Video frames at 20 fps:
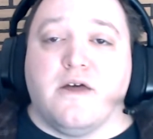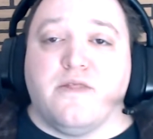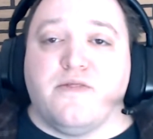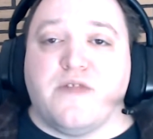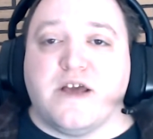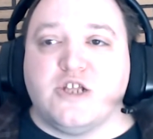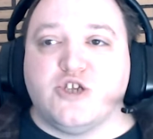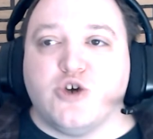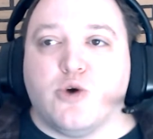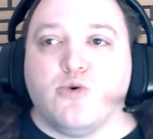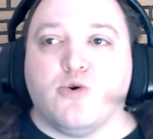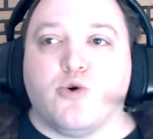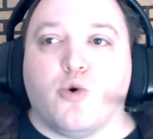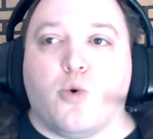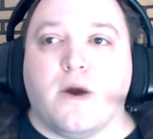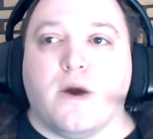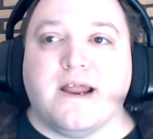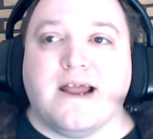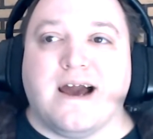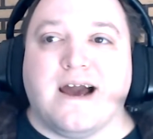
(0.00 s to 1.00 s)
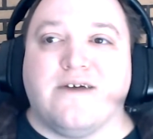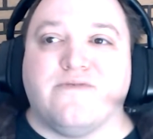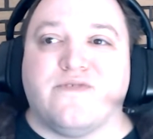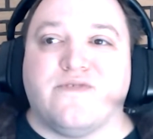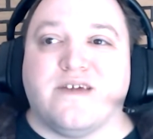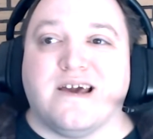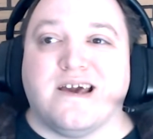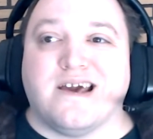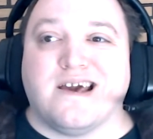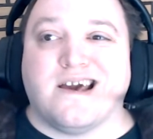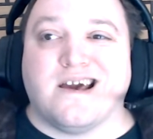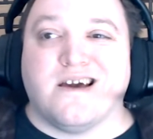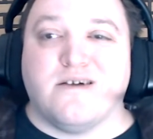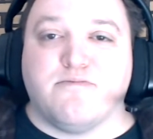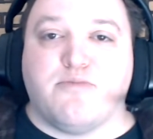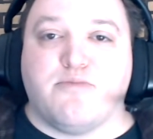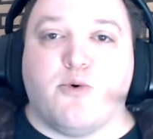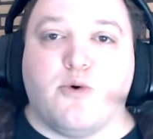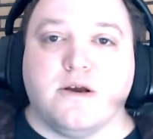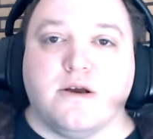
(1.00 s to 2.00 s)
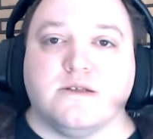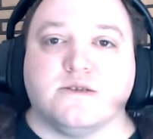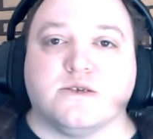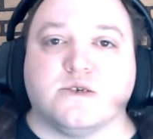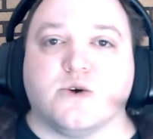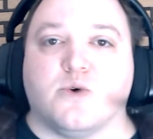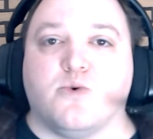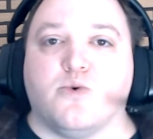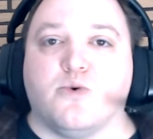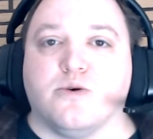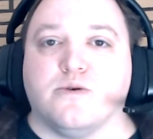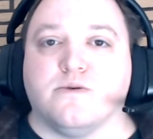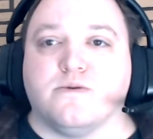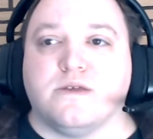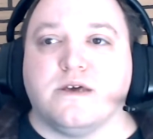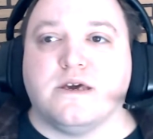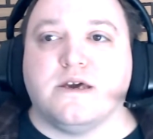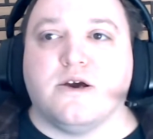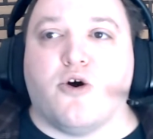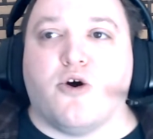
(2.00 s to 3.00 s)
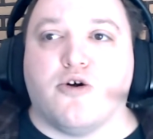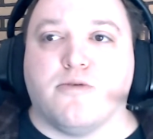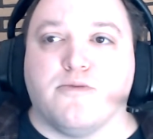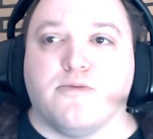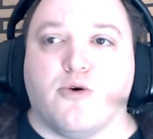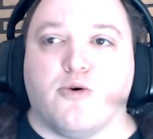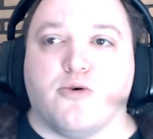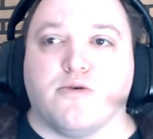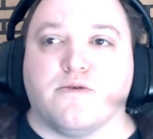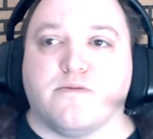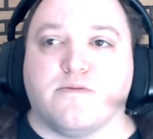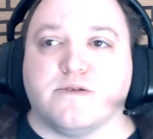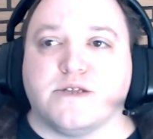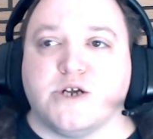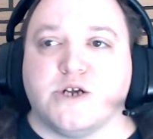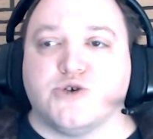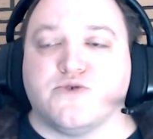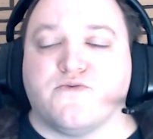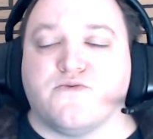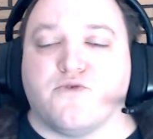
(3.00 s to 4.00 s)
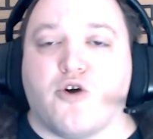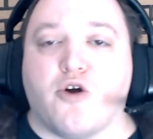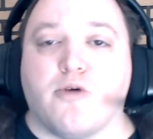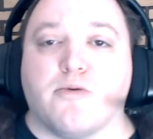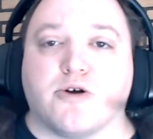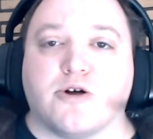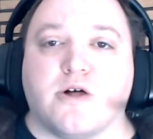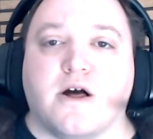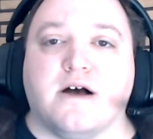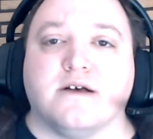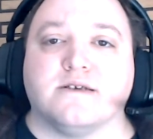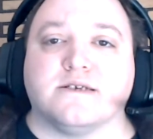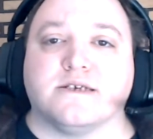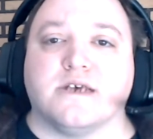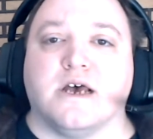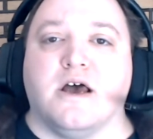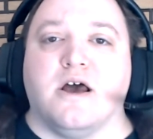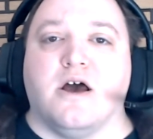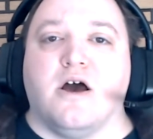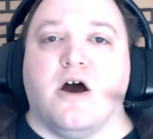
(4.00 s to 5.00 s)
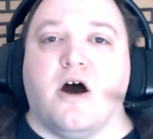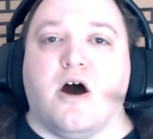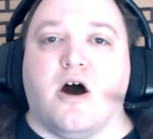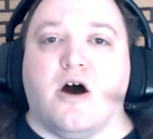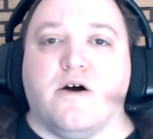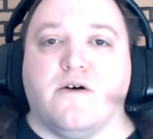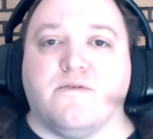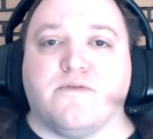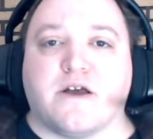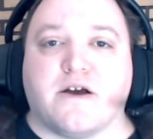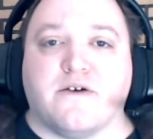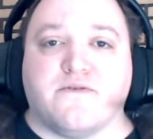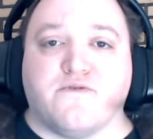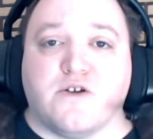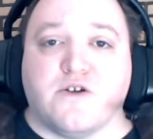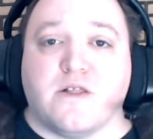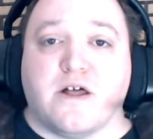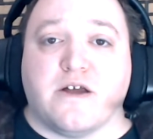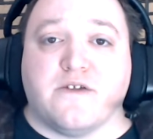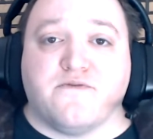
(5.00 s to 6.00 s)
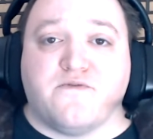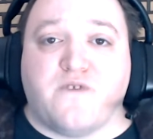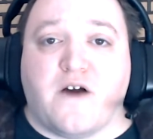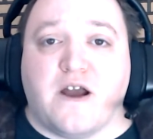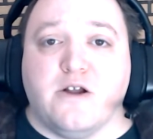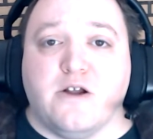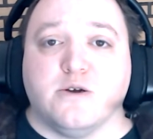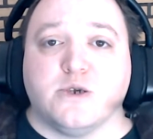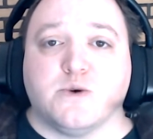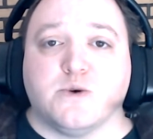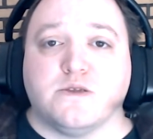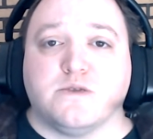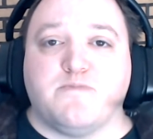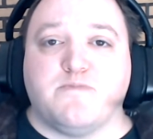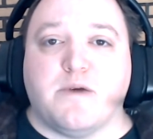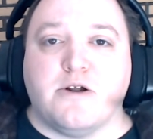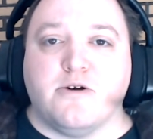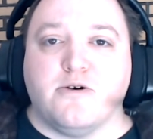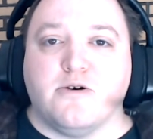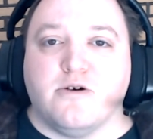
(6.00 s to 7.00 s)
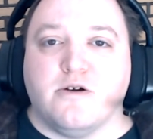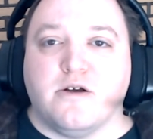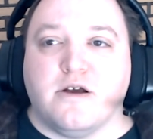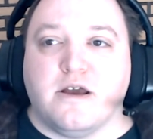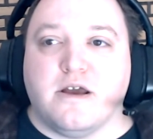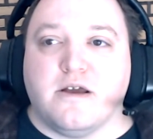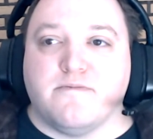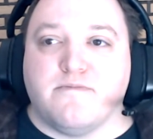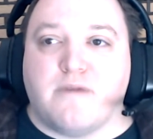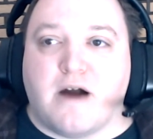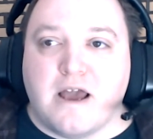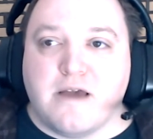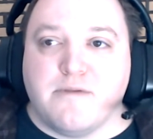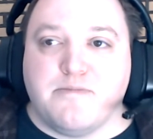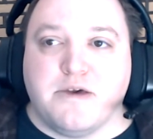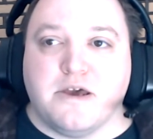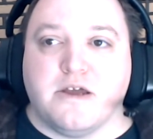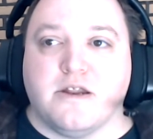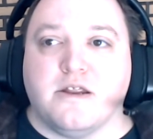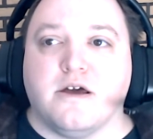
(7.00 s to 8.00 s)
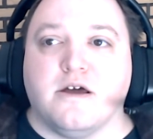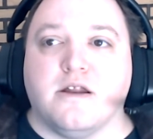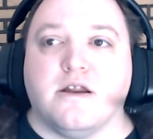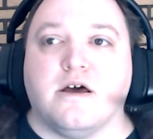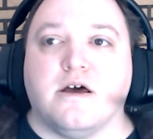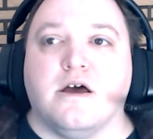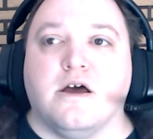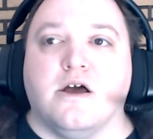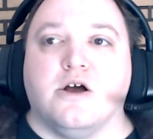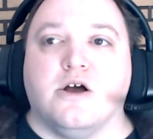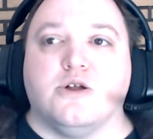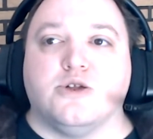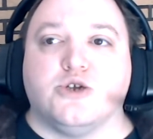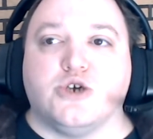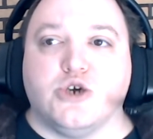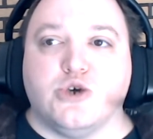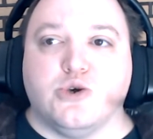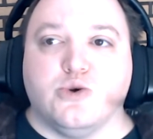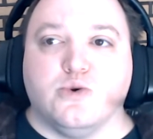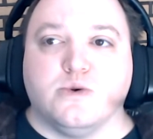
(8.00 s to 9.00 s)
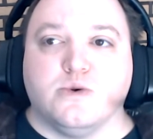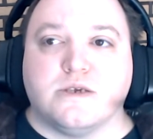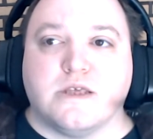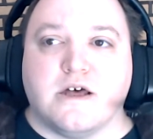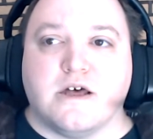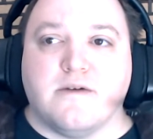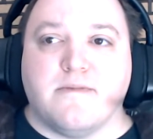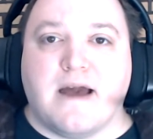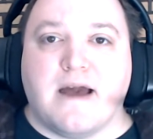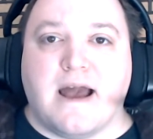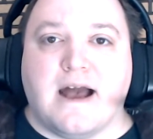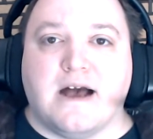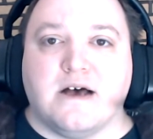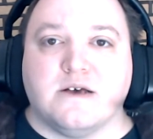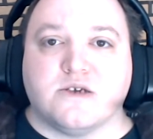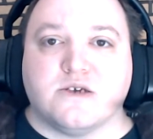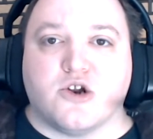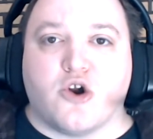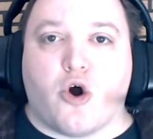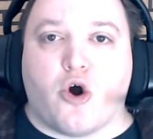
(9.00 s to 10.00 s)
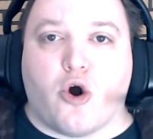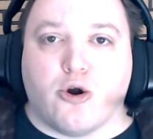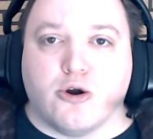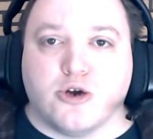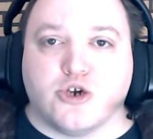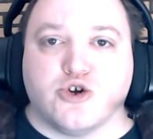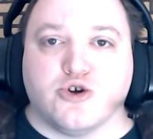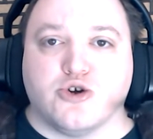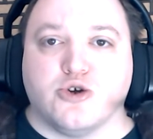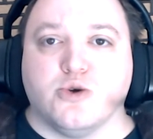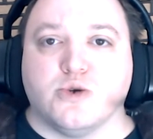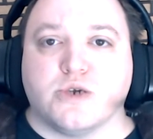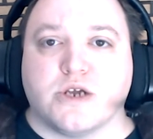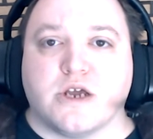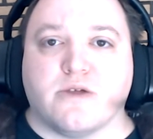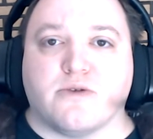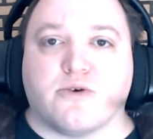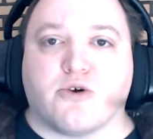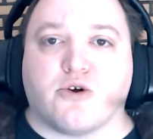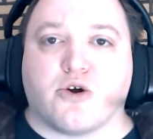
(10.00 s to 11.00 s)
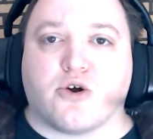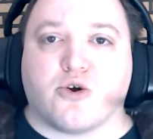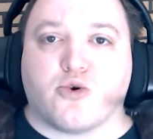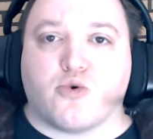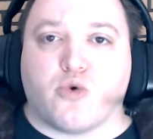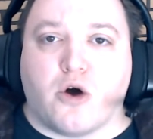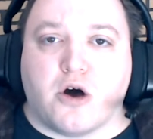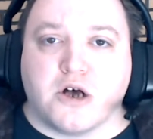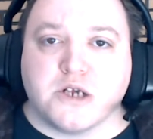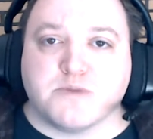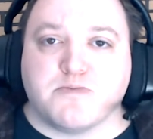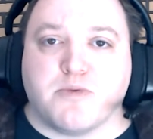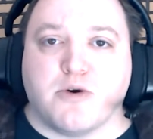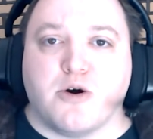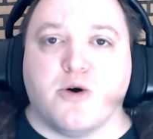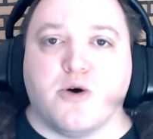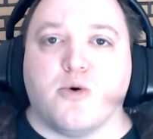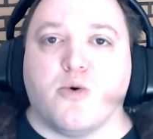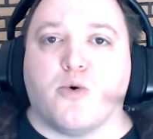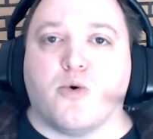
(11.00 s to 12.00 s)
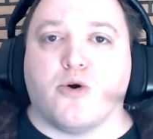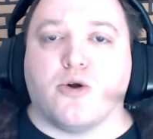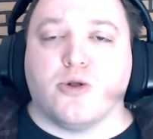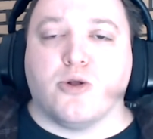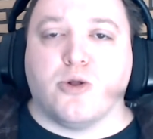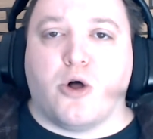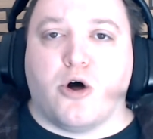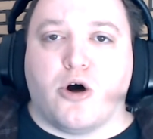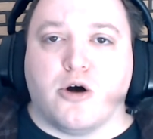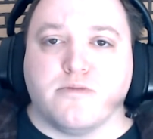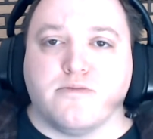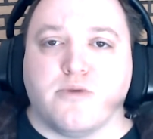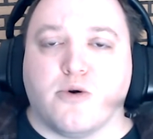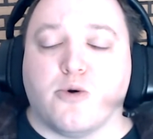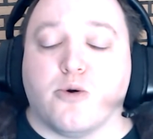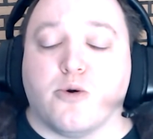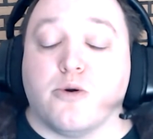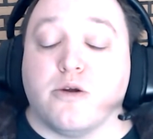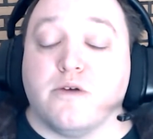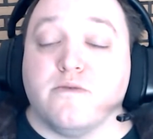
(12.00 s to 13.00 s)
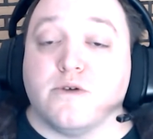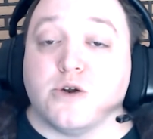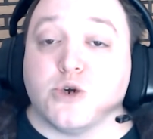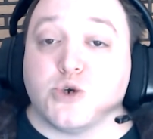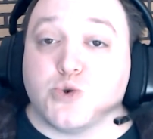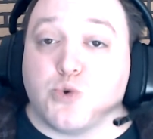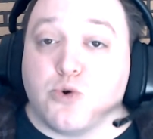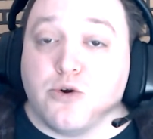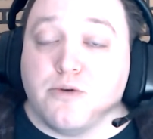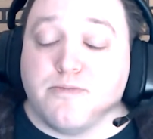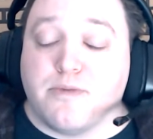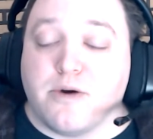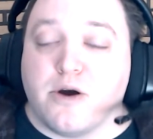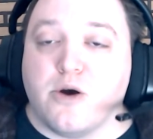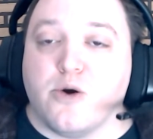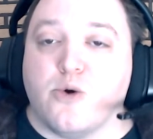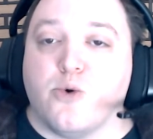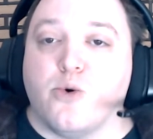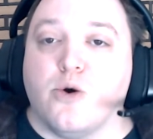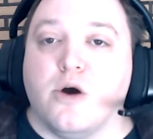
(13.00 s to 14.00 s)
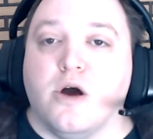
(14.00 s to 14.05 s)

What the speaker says: They don't quite have the hit points or the armor or the potential for armor class of like a frontline fighter, so it's better, in my opinion, to use them as an archer, using either a crossbow or a longbow or even a short bow